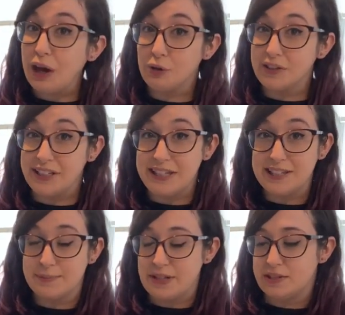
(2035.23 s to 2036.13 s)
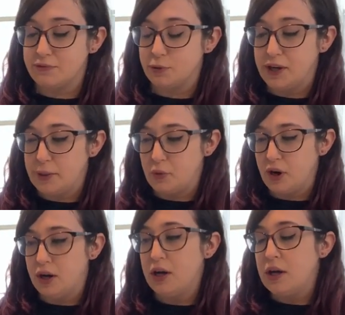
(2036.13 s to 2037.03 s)
I don't really eat spicy food
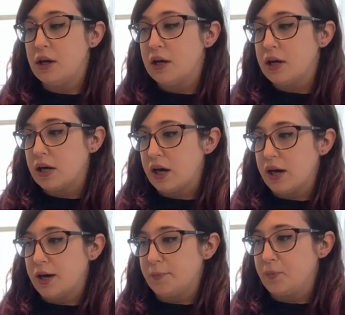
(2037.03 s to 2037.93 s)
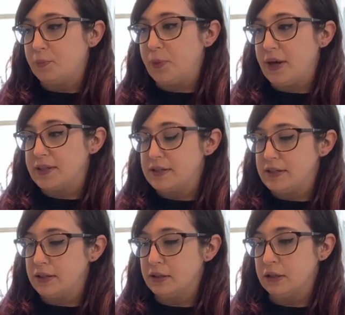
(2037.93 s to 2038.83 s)
anymore. Um,
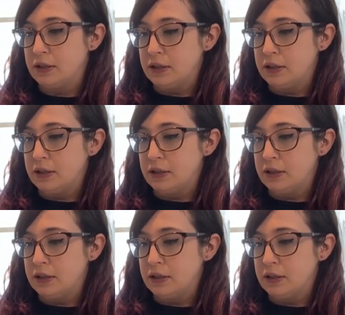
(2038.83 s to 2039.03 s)
but